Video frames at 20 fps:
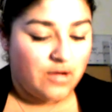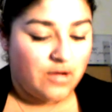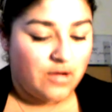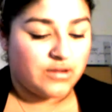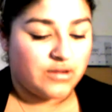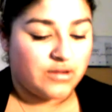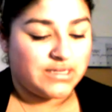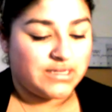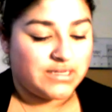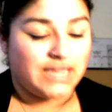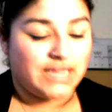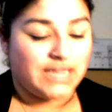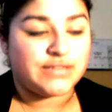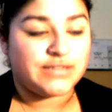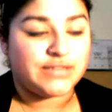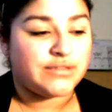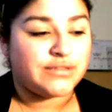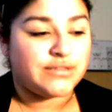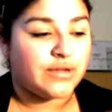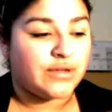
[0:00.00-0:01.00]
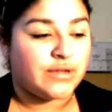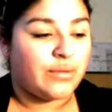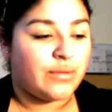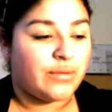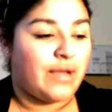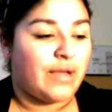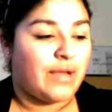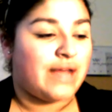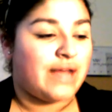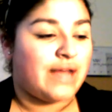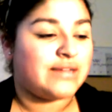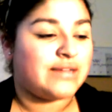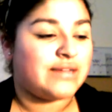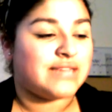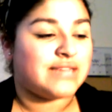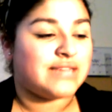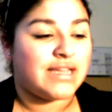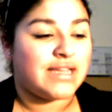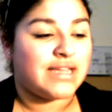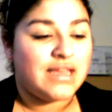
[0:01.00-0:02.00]
or in the tattoo studio we were at. And I
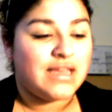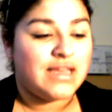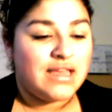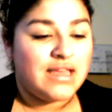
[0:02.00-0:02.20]
was like,